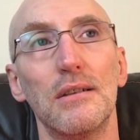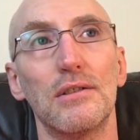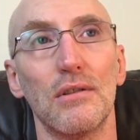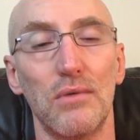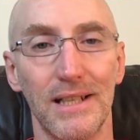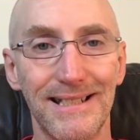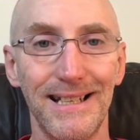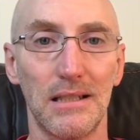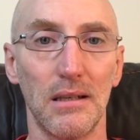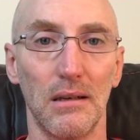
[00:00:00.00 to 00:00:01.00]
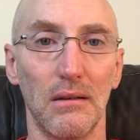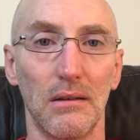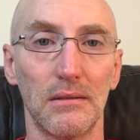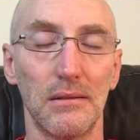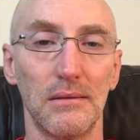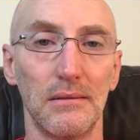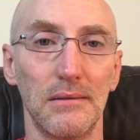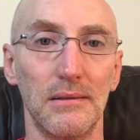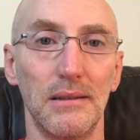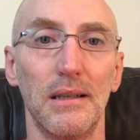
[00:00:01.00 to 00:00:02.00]
So if we sit a lot,
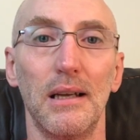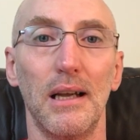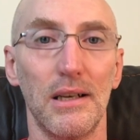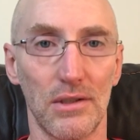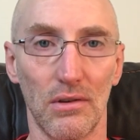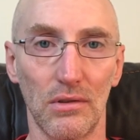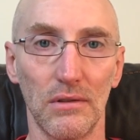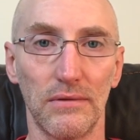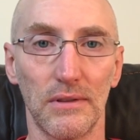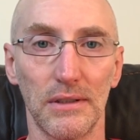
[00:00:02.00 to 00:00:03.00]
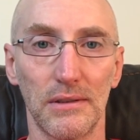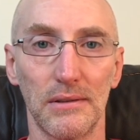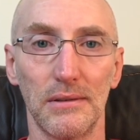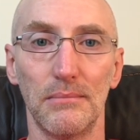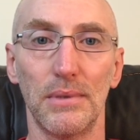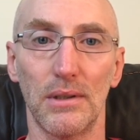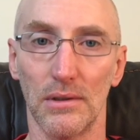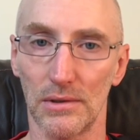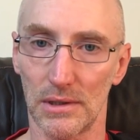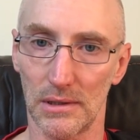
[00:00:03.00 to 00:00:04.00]
it's not good for us,
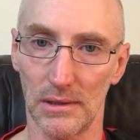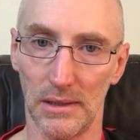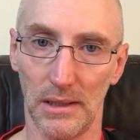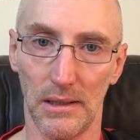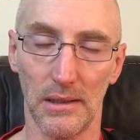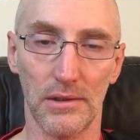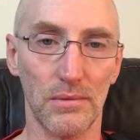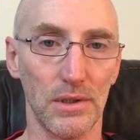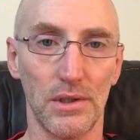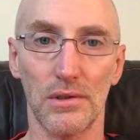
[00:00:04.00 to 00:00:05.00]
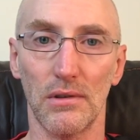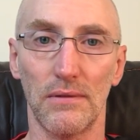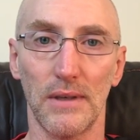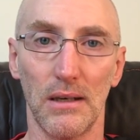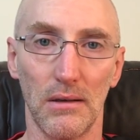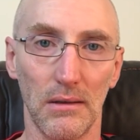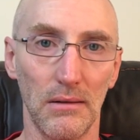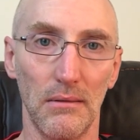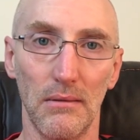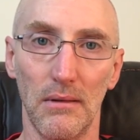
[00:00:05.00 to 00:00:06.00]
because it switches off
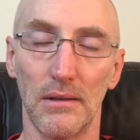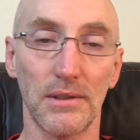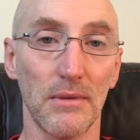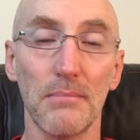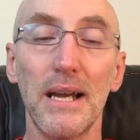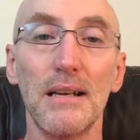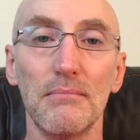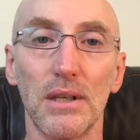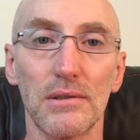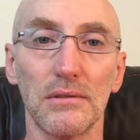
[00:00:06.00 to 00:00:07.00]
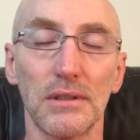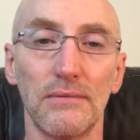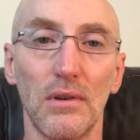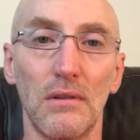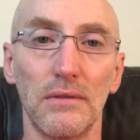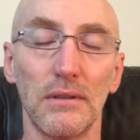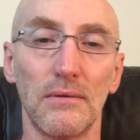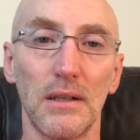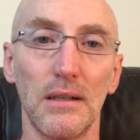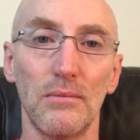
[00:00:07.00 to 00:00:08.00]
some of the main muscles involved in
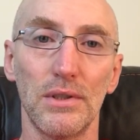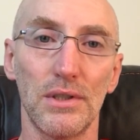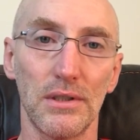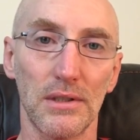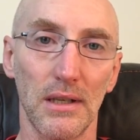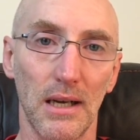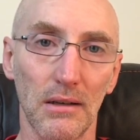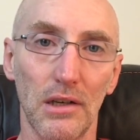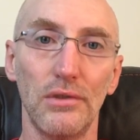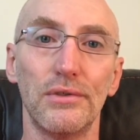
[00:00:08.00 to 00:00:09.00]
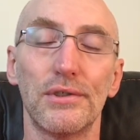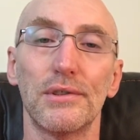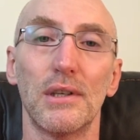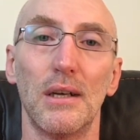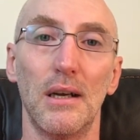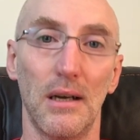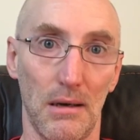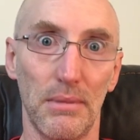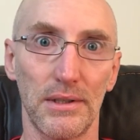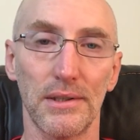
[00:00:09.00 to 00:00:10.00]
running, which is our glutes,
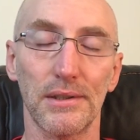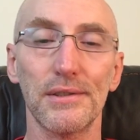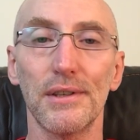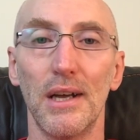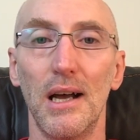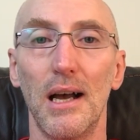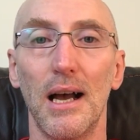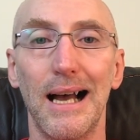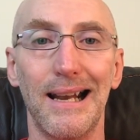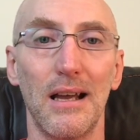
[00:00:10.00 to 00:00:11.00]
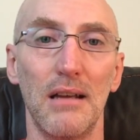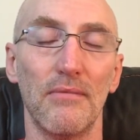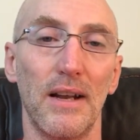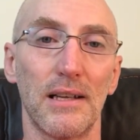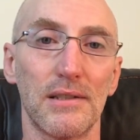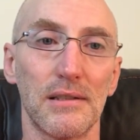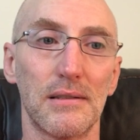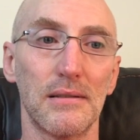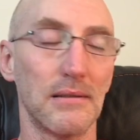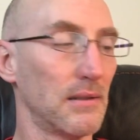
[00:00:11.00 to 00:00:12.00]
our buttocks, and our hip flexors.